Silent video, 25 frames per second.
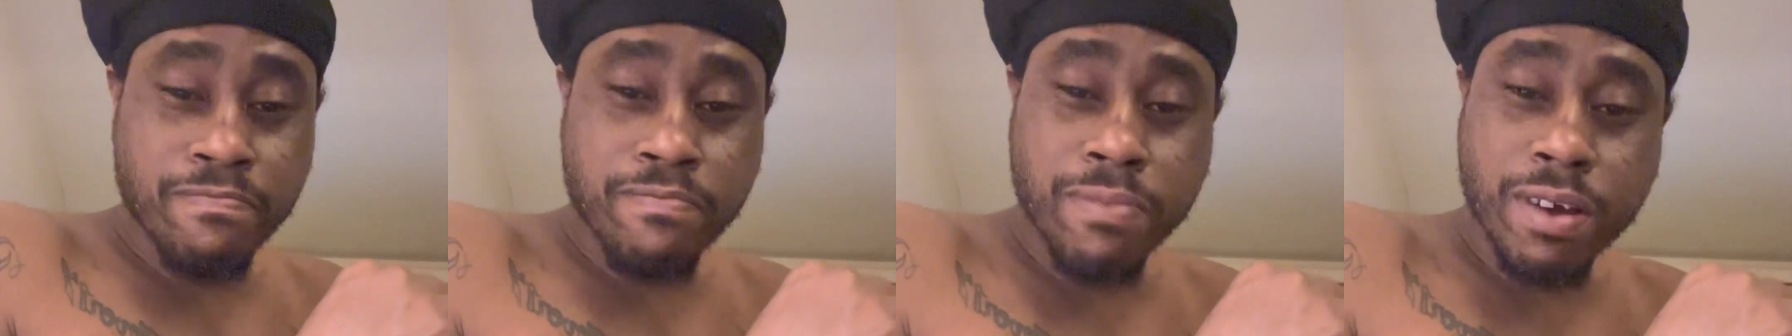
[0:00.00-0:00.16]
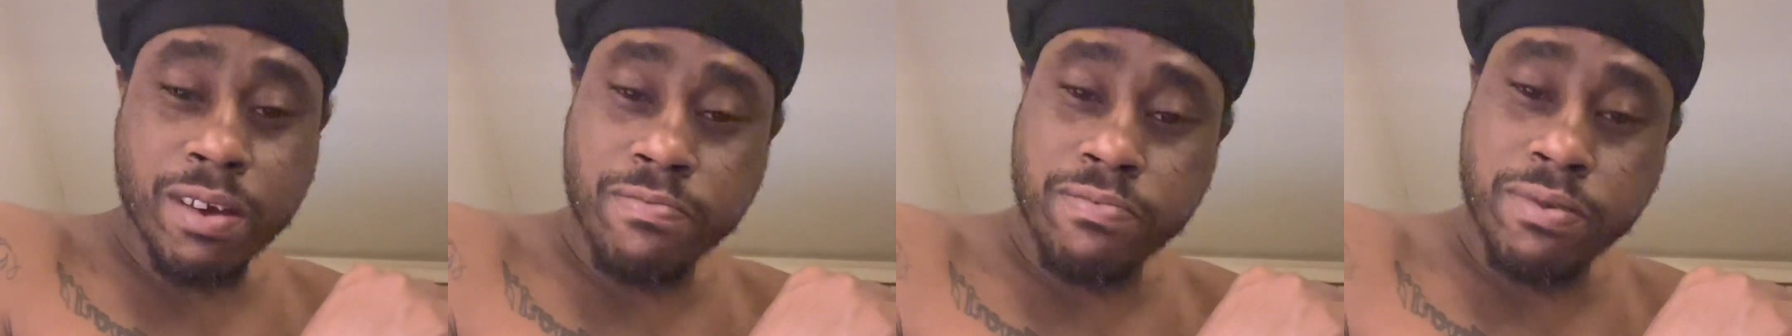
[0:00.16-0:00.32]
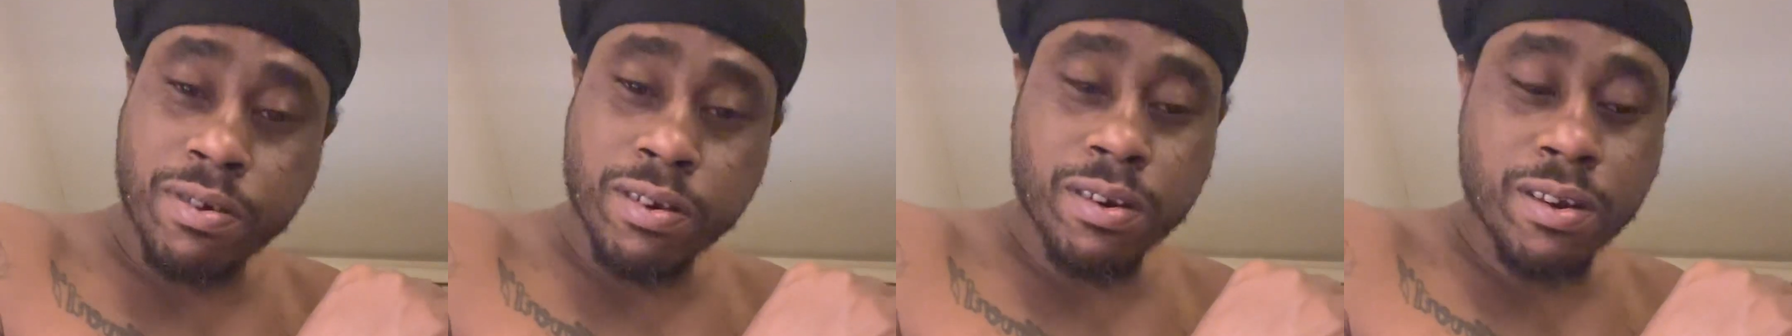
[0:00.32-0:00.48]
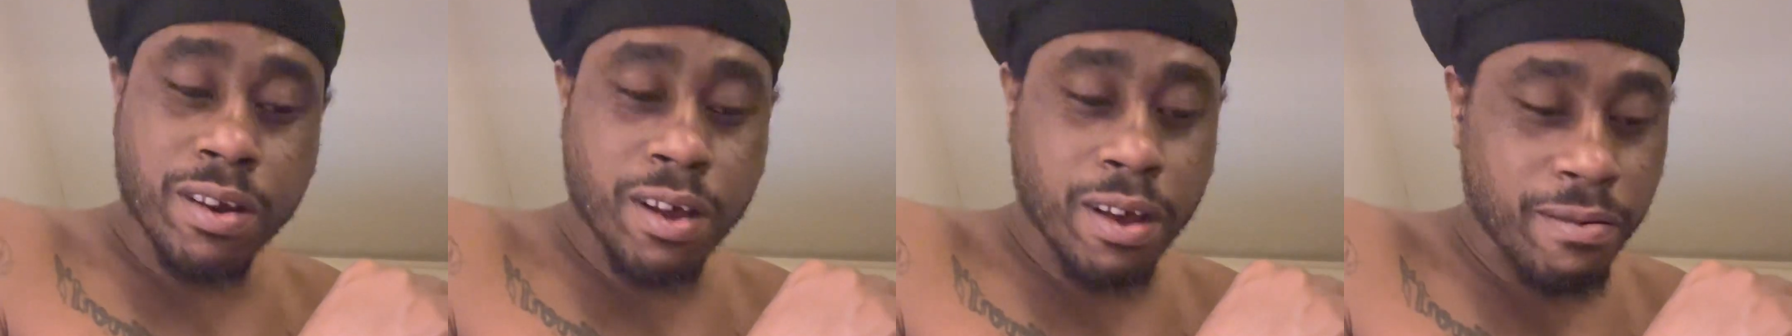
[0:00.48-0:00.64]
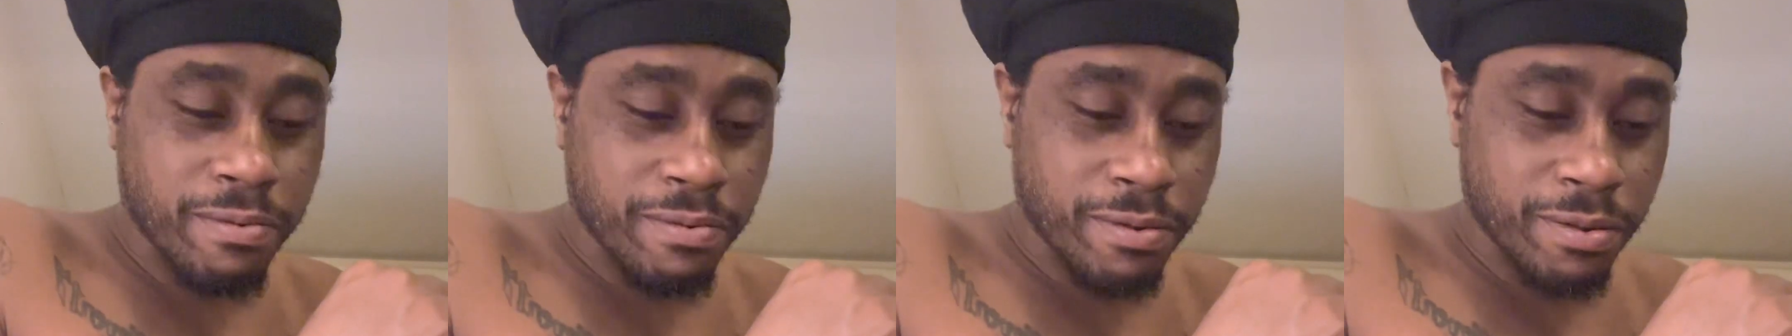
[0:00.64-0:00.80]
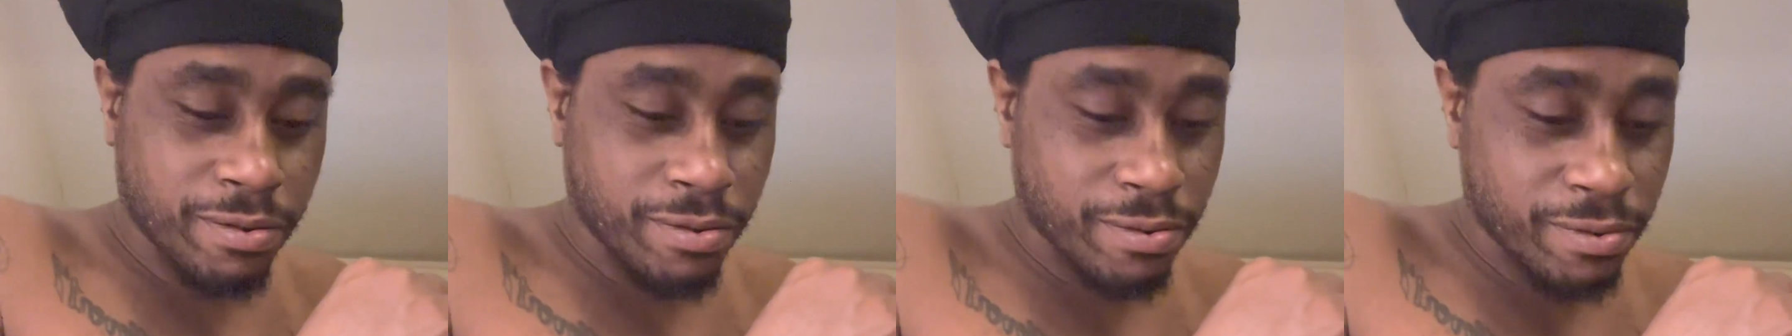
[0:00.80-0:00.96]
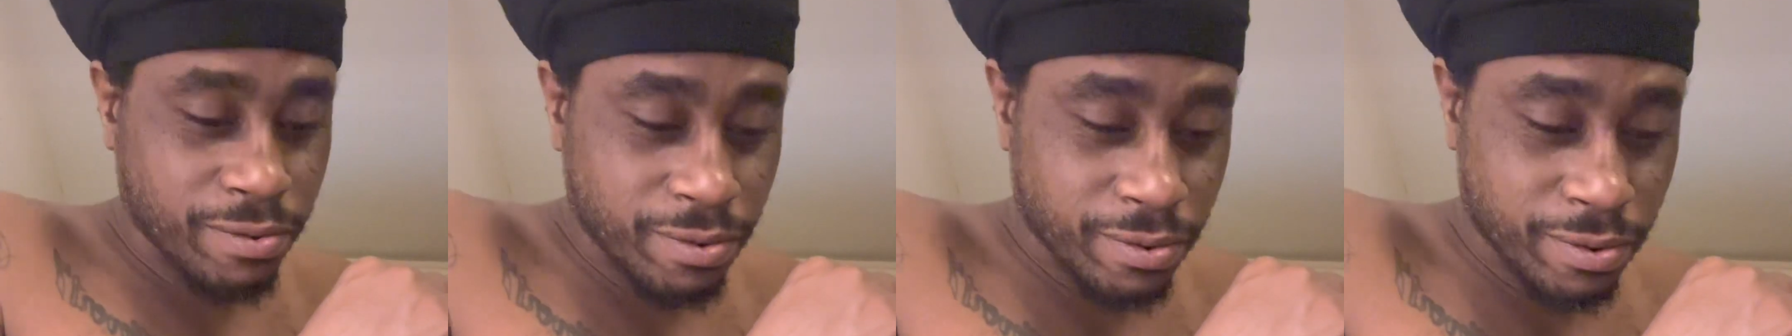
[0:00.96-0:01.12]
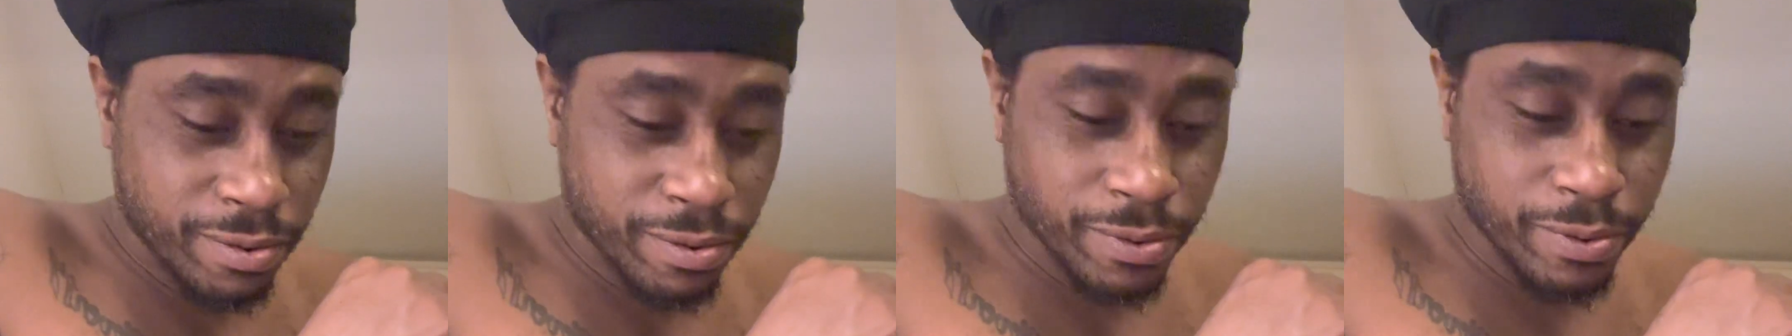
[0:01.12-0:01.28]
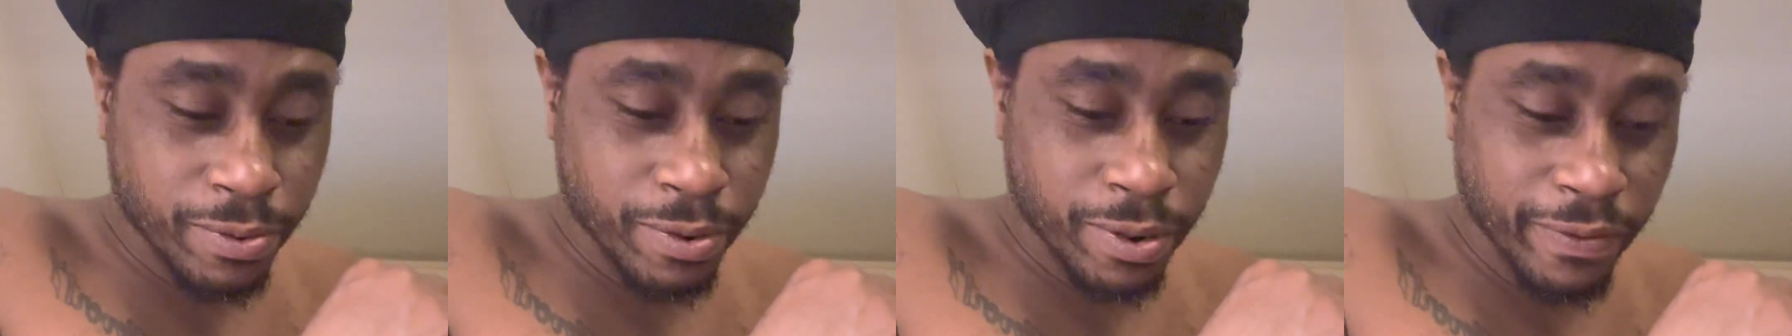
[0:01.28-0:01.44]
BBW.
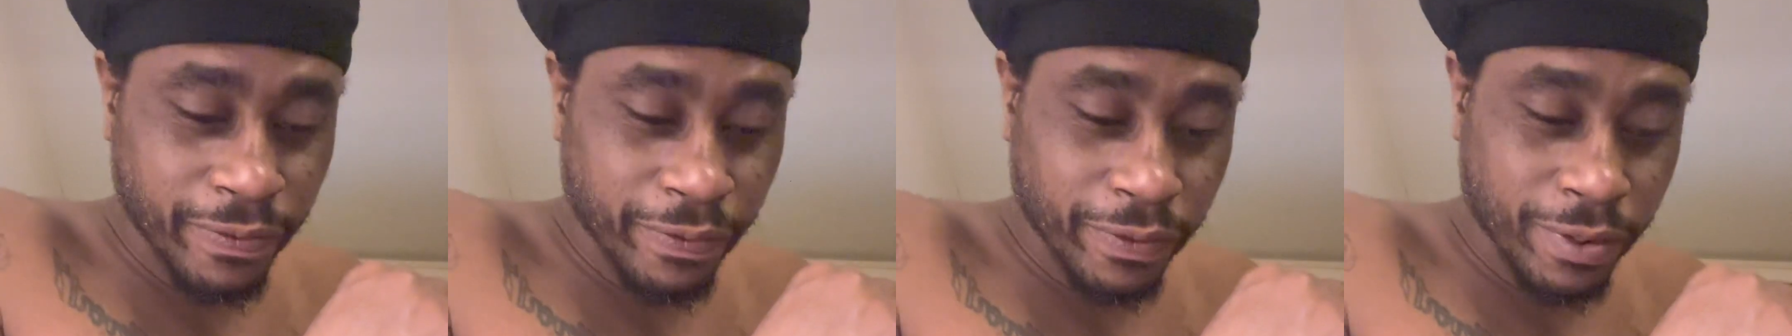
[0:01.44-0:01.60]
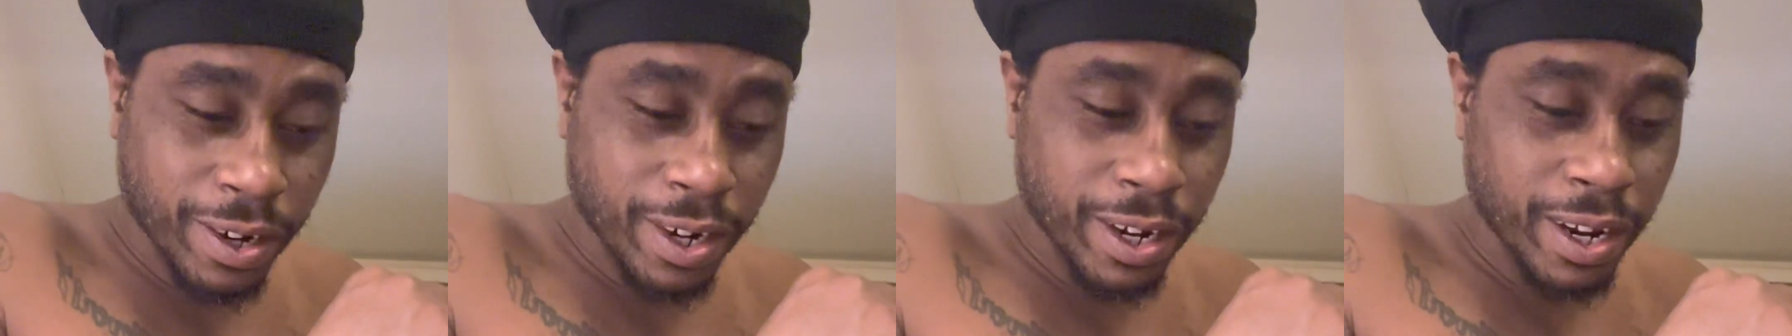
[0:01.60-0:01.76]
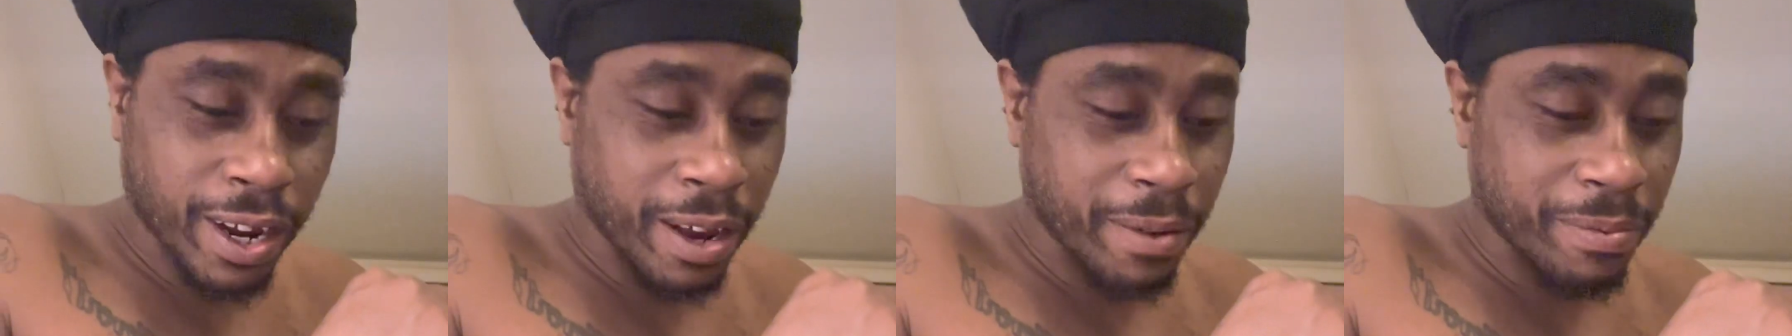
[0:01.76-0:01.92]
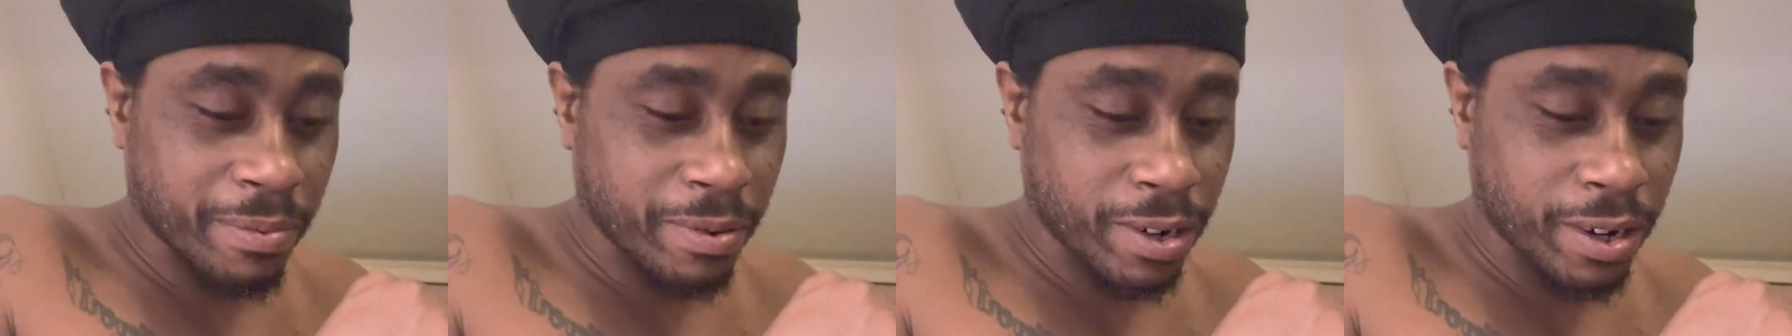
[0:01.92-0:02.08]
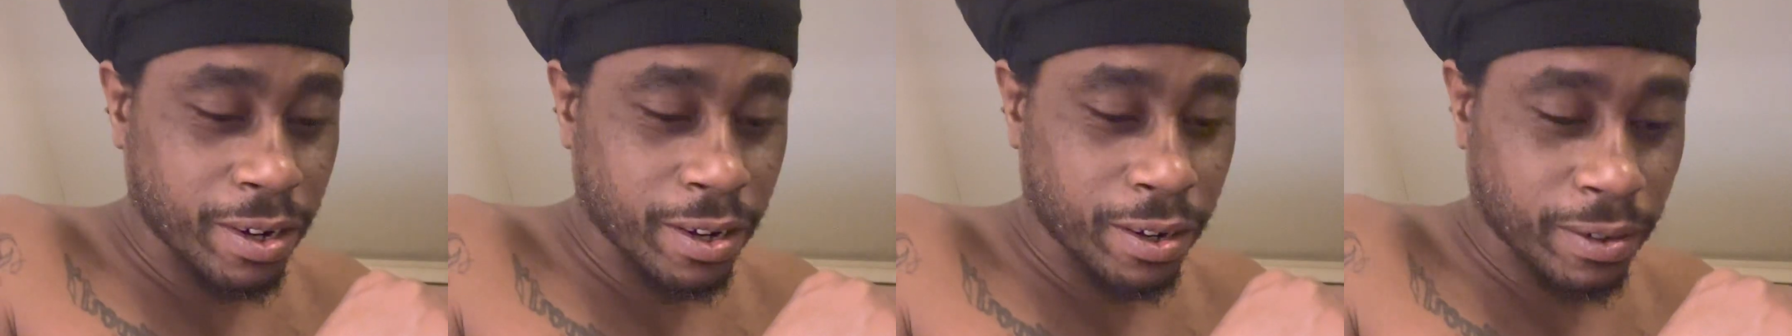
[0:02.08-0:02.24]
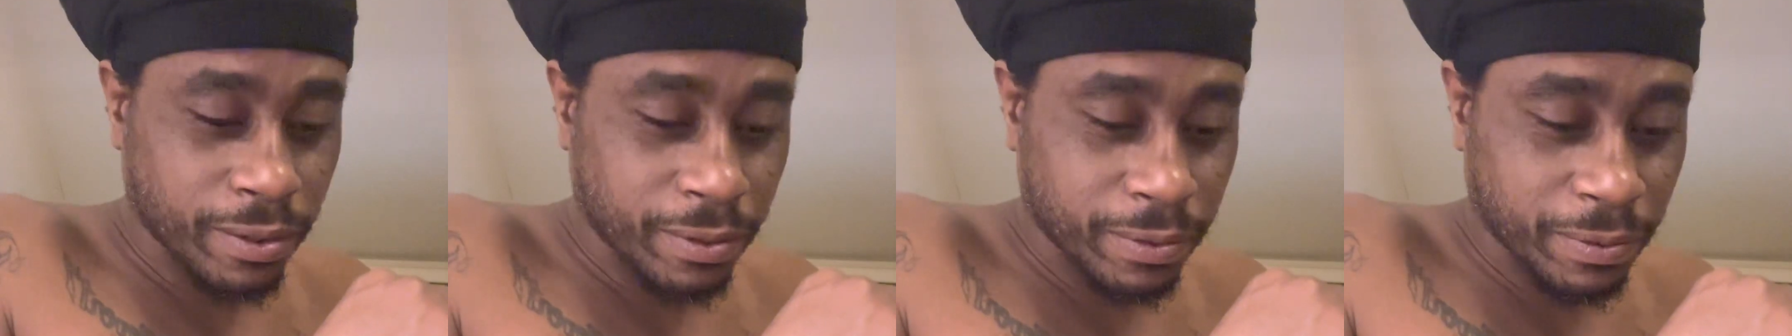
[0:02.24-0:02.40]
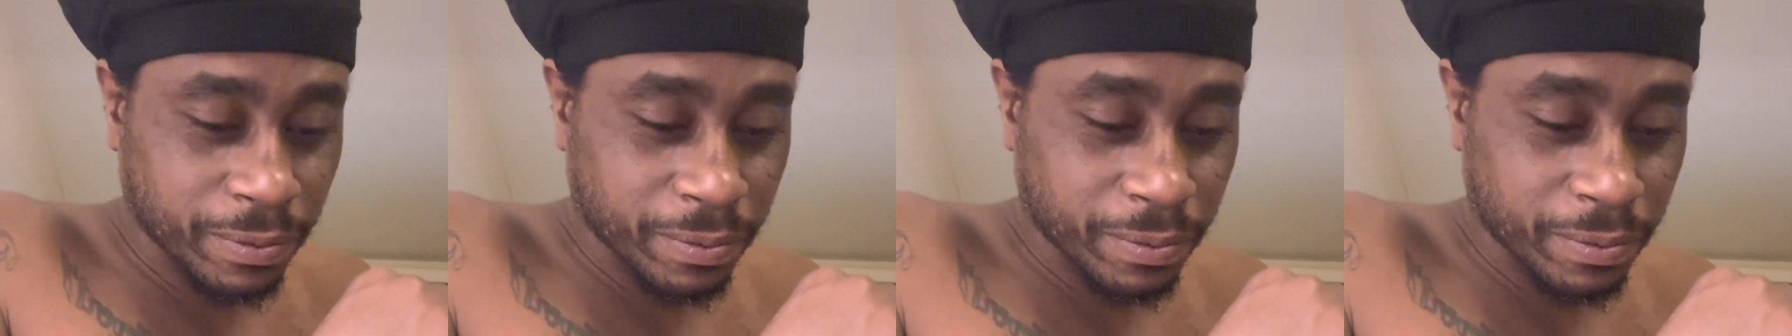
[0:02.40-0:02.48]
What the fuck happened at?